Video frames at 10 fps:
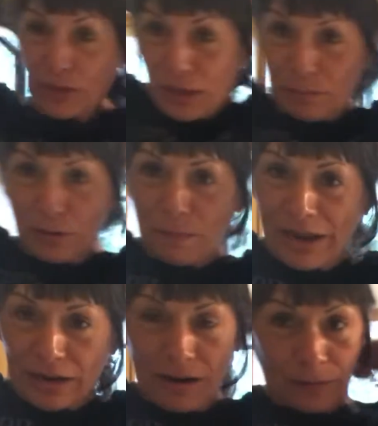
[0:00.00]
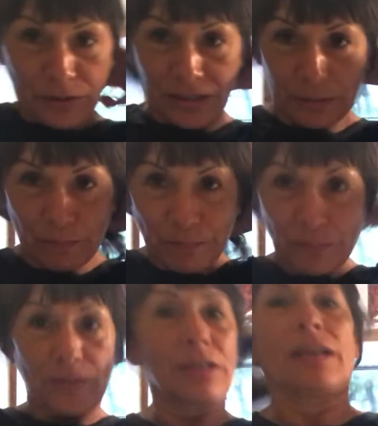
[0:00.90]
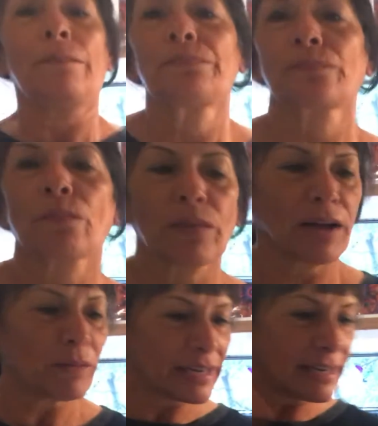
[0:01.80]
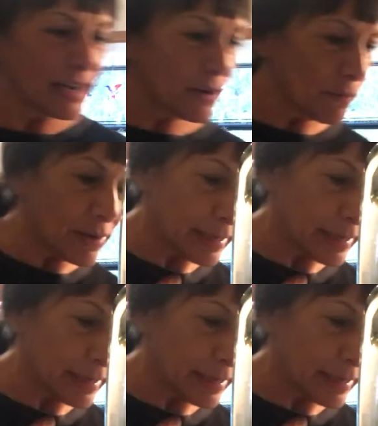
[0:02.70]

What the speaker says: I'm going to put it back on because I want to get out of the